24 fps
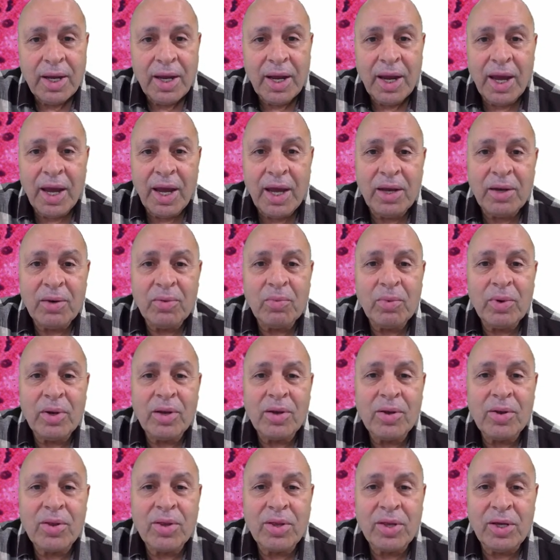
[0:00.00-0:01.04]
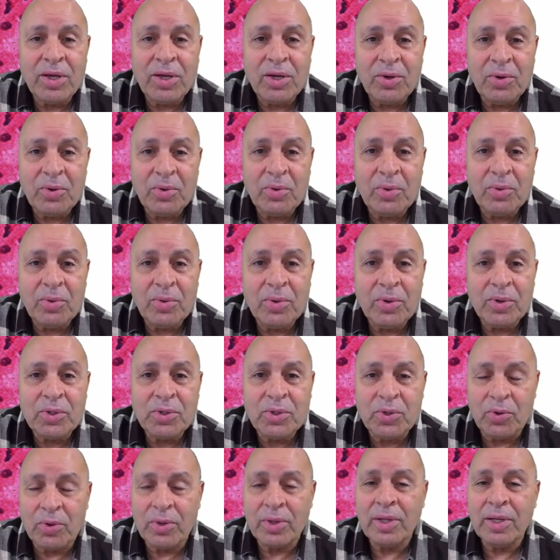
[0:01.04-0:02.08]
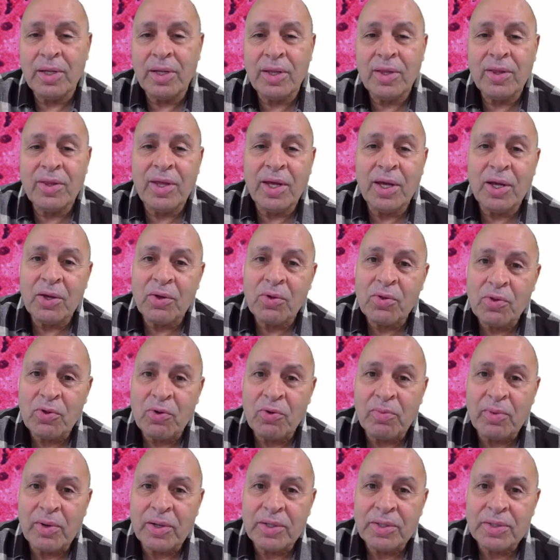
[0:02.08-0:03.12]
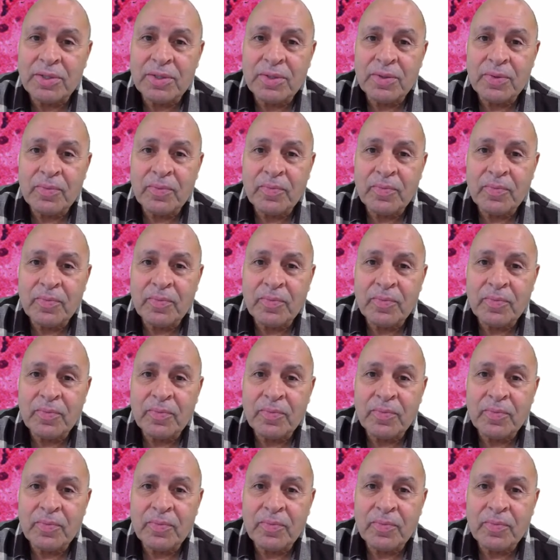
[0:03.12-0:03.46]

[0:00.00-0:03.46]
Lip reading: and we'll see you shortly. Thank you so much.